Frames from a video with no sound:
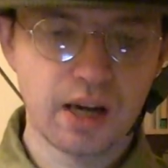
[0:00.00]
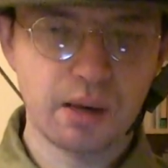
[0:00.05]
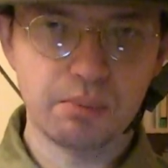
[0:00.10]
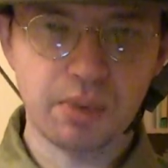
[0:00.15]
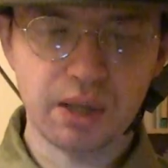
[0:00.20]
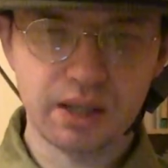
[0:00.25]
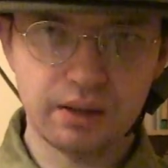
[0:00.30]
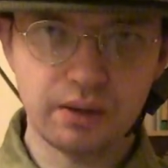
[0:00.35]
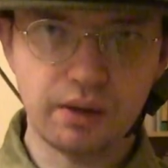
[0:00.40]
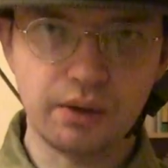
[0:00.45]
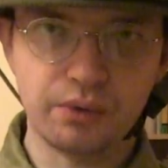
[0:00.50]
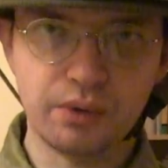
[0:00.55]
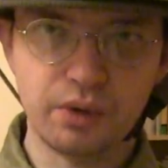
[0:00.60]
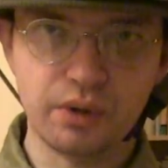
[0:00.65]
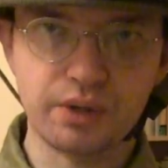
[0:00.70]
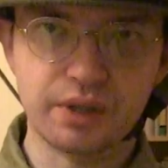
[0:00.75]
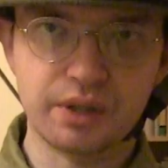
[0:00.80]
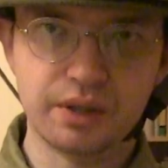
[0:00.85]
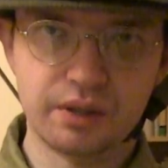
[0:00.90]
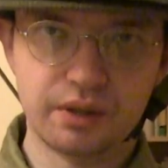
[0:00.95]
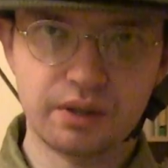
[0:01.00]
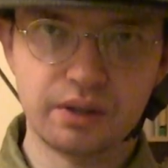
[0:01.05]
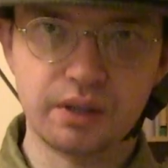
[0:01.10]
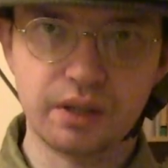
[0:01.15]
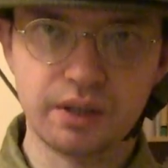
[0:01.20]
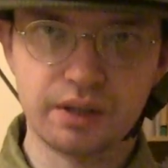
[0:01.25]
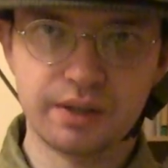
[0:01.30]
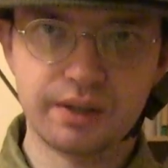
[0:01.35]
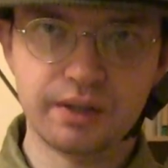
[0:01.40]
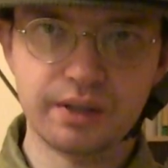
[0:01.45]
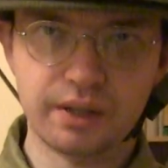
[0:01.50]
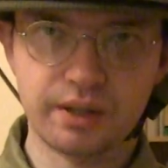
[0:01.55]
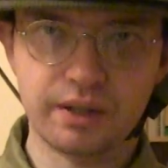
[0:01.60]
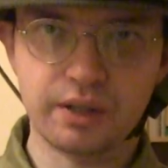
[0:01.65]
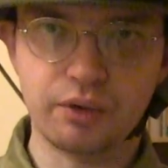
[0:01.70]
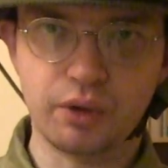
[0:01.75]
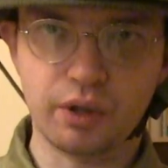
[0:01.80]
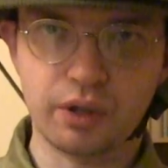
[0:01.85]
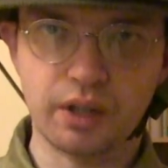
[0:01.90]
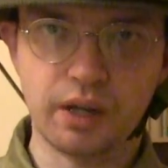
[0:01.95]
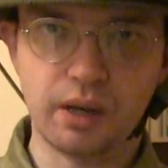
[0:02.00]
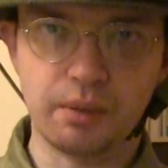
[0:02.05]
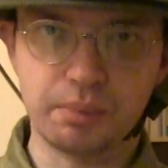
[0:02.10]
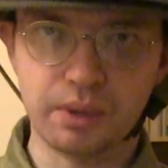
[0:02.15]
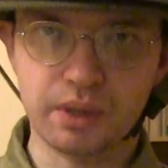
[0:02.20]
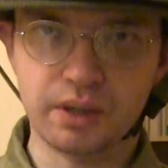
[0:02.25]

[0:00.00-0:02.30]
But of course, this stereotype